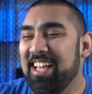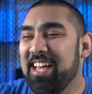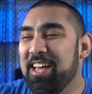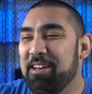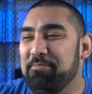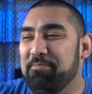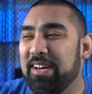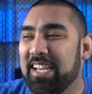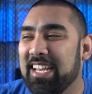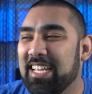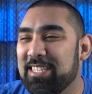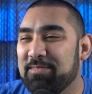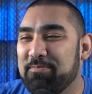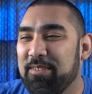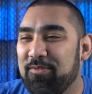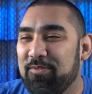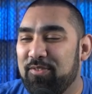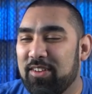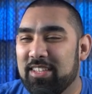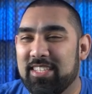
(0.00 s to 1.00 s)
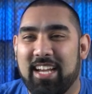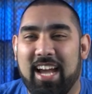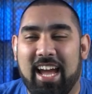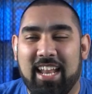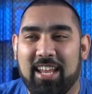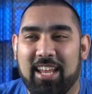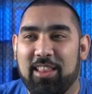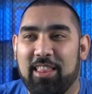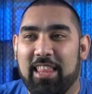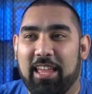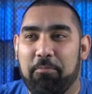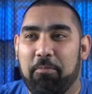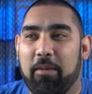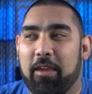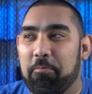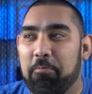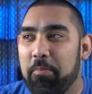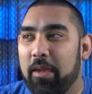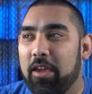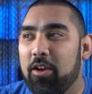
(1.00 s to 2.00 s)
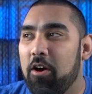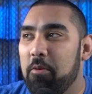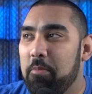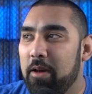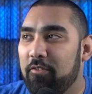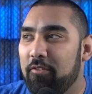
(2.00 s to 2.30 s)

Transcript: But it's been fun to kind of like make, make all my